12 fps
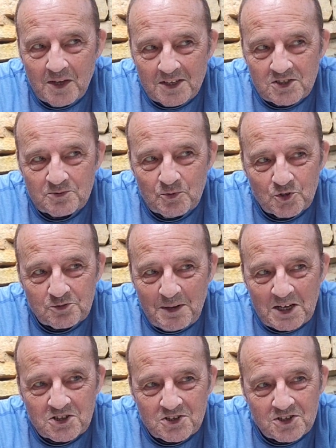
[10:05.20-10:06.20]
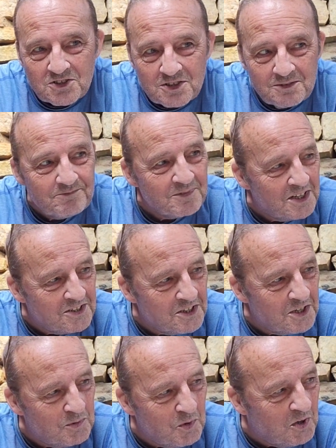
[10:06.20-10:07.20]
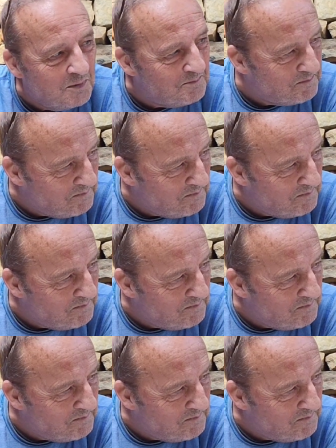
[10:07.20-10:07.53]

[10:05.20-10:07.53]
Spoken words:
This is more spacious. And you know what?